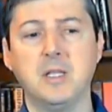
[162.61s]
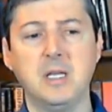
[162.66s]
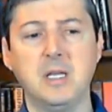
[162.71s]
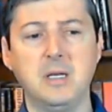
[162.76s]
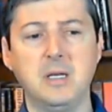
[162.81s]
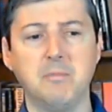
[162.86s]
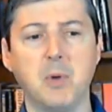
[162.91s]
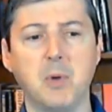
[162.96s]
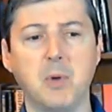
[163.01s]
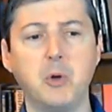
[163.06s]

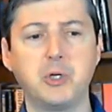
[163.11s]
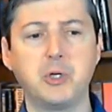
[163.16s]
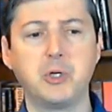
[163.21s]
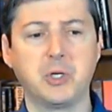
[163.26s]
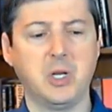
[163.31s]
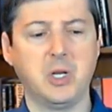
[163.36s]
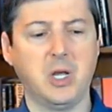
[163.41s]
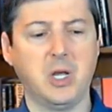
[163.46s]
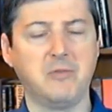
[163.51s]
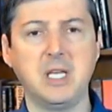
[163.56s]
the
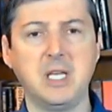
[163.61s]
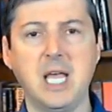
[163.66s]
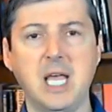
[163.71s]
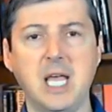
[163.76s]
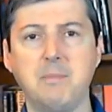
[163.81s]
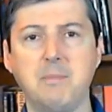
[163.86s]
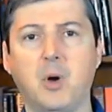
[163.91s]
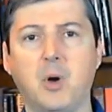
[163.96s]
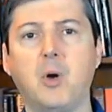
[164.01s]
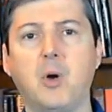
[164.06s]
motion
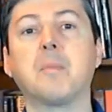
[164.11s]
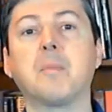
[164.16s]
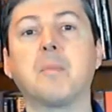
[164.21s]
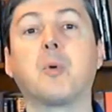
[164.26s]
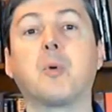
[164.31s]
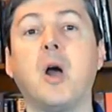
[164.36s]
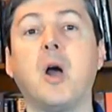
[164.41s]
of the 8 ball,